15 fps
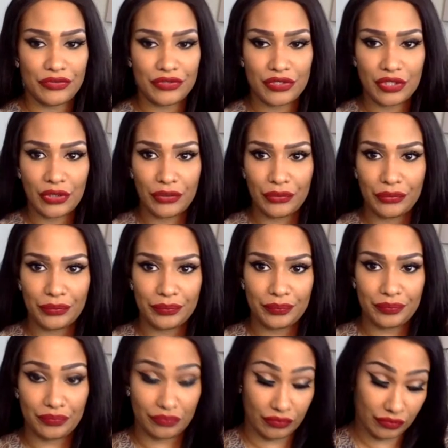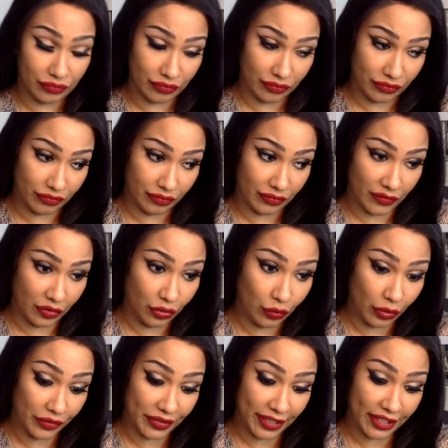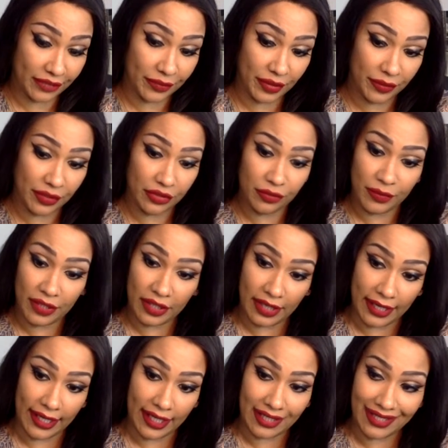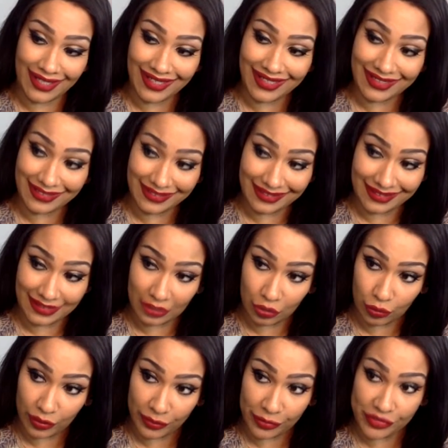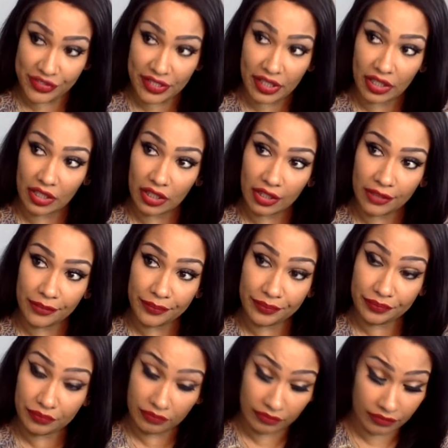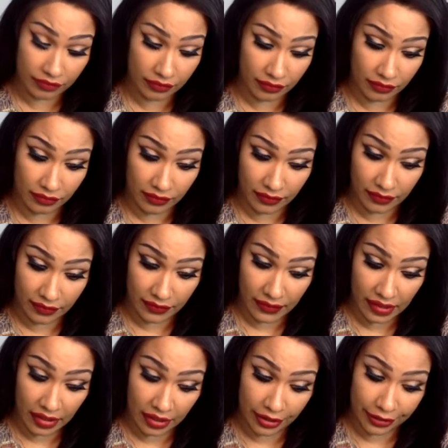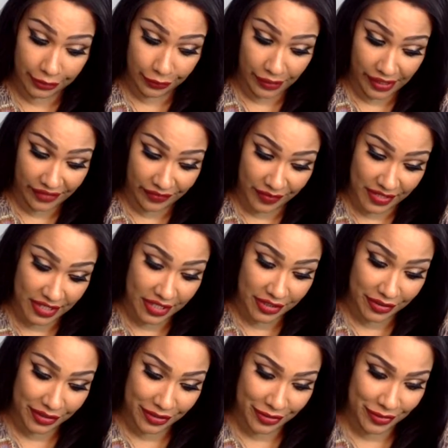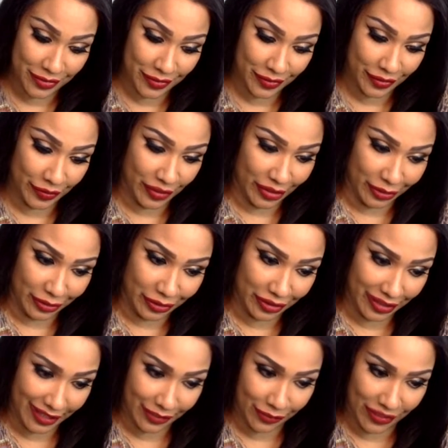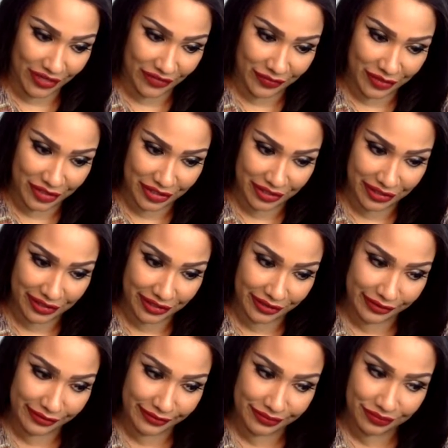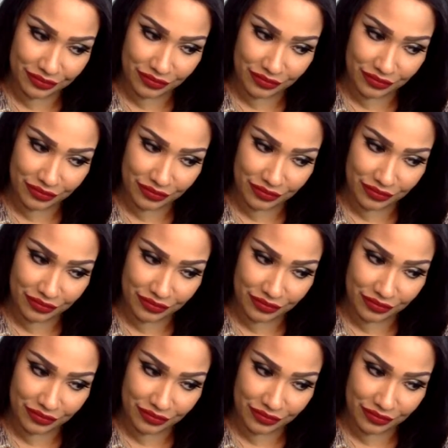So if you want that commitment, you better act like you represent him. Your wife material. You better look like wife material.